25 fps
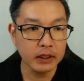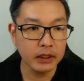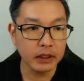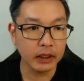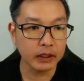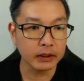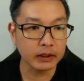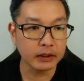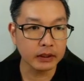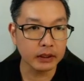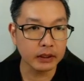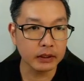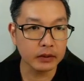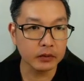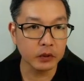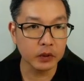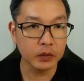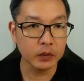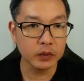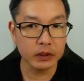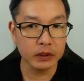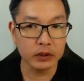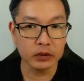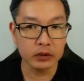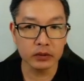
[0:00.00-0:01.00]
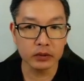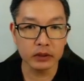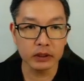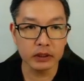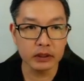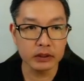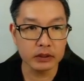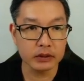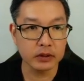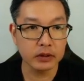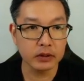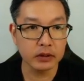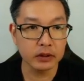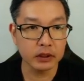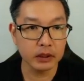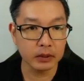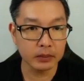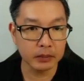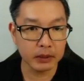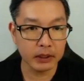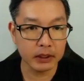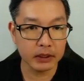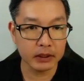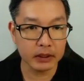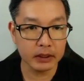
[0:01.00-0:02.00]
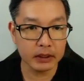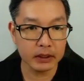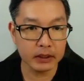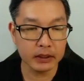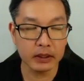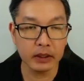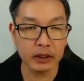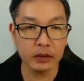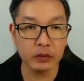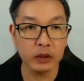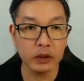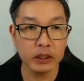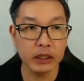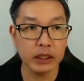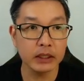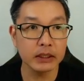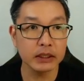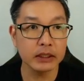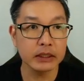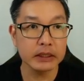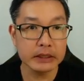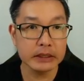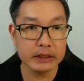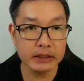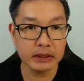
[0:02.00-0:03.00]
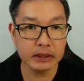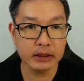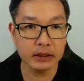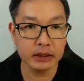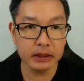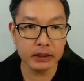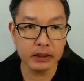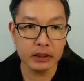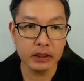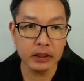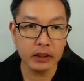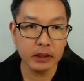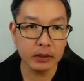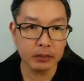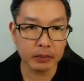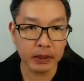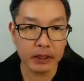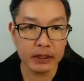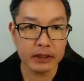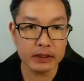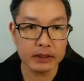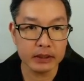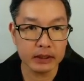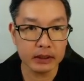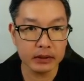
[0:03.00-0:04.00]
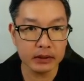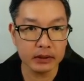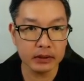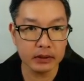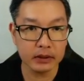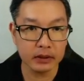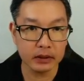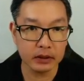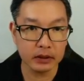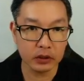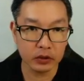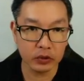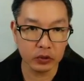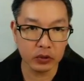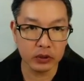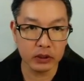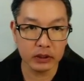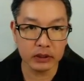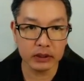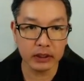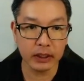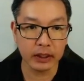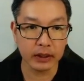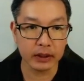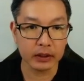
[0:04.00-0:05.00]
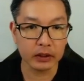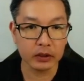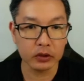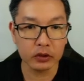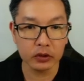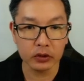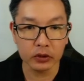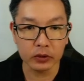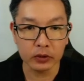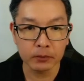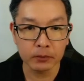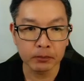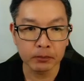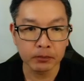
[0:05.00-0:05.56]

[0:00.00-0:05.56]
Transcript: and then we want to install a plugin that we can easily paste in the Google tag code.